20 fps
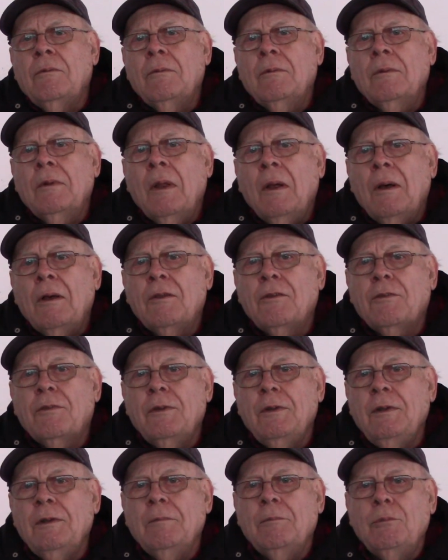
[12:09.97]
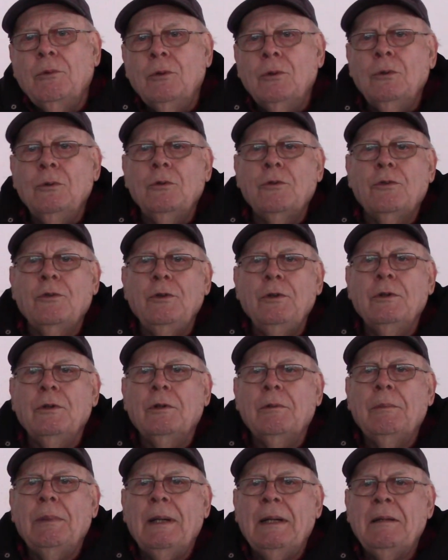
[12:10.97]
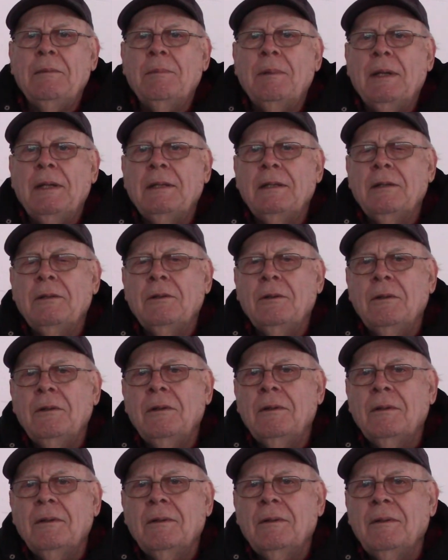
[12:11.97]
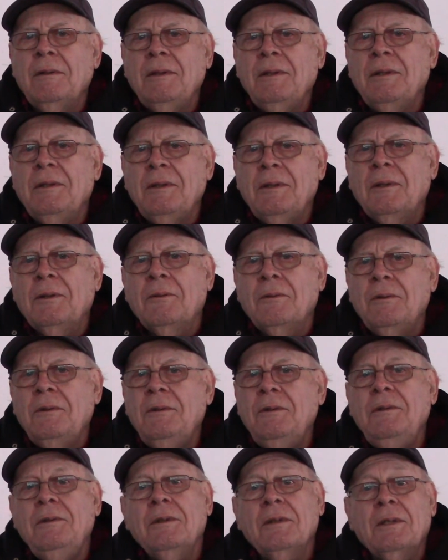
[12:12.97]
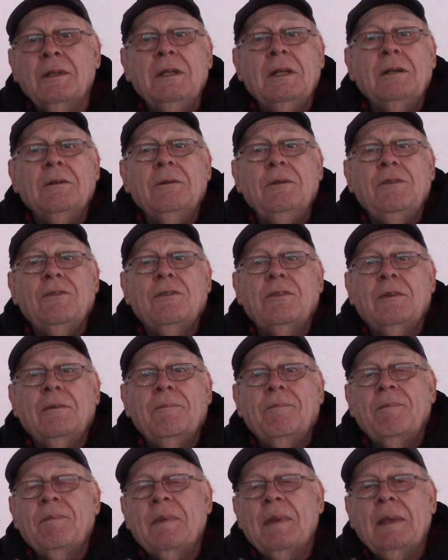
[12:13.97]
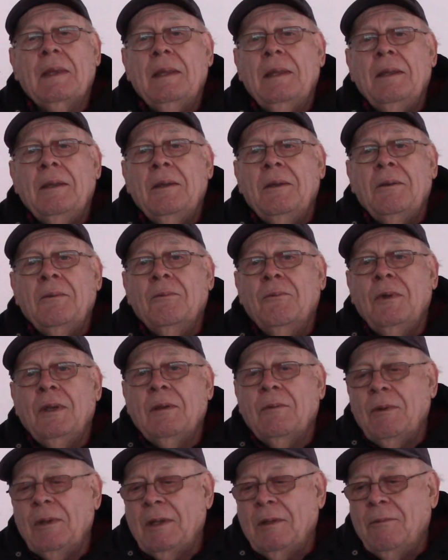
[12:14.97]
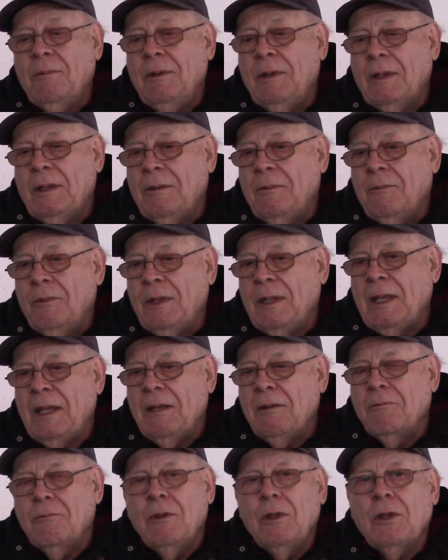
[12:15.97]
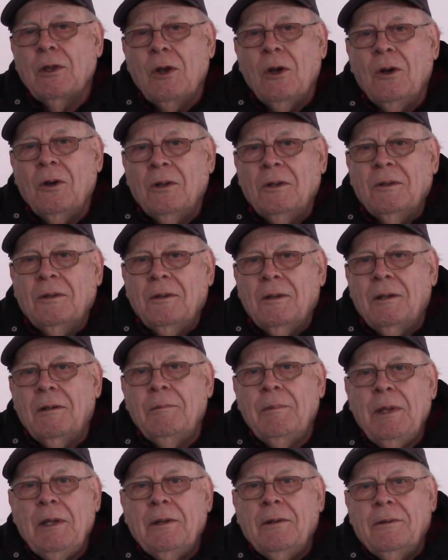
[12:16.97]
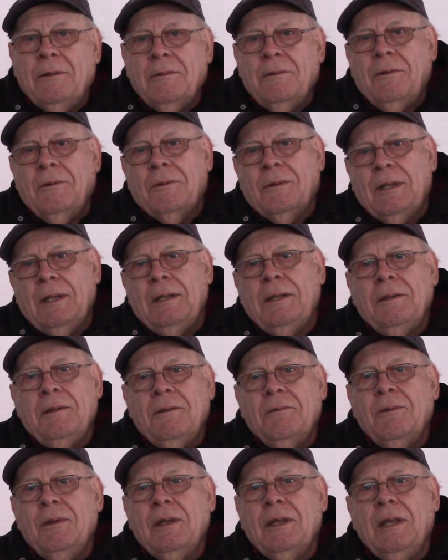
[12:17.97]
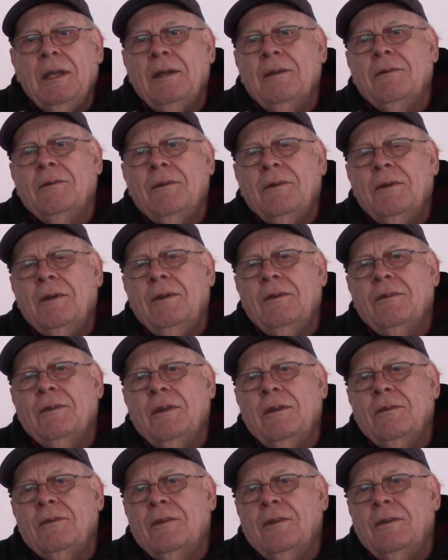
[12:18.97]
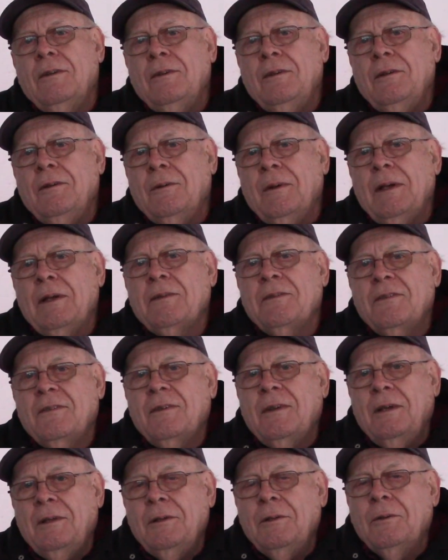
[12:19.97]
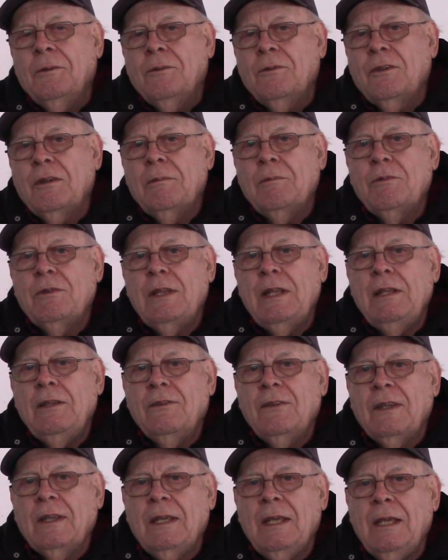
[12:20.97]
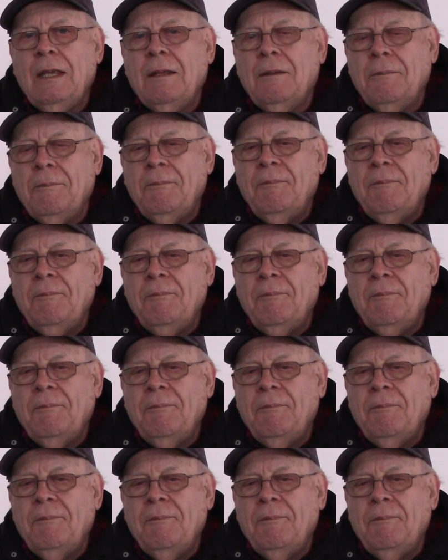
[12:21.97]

laws for you, rules for you to abide by, that you can always, we can't recall our mayor, okay? We can't, as in the US, I know in some states they can.